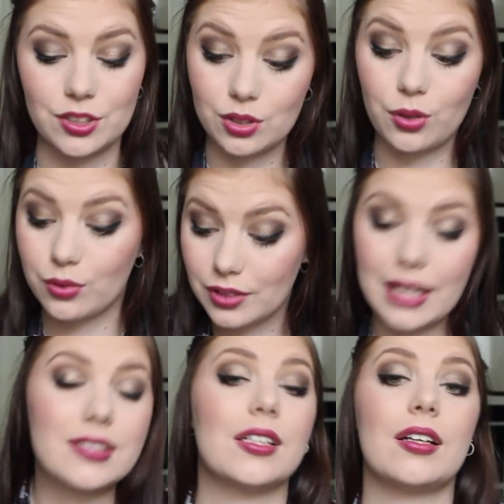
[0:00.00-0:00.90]
So
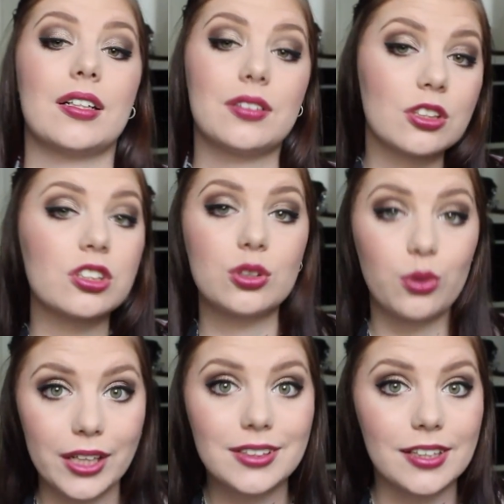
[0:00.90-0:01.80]
that's a
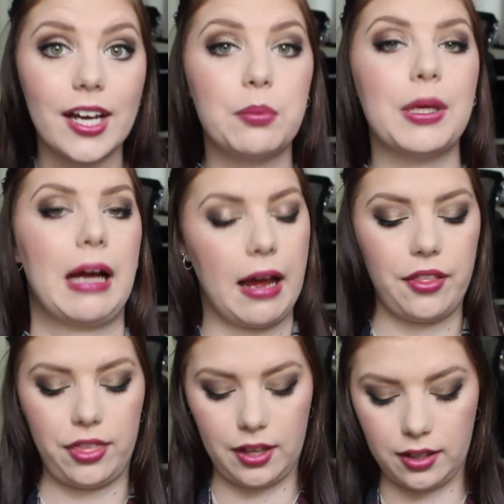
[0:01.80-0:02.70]
great timing, I
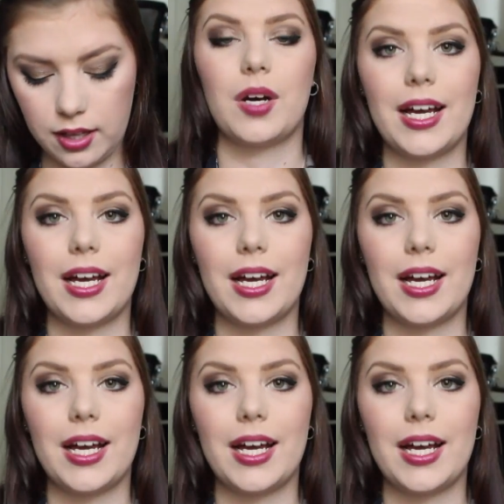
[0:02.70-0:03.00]
think.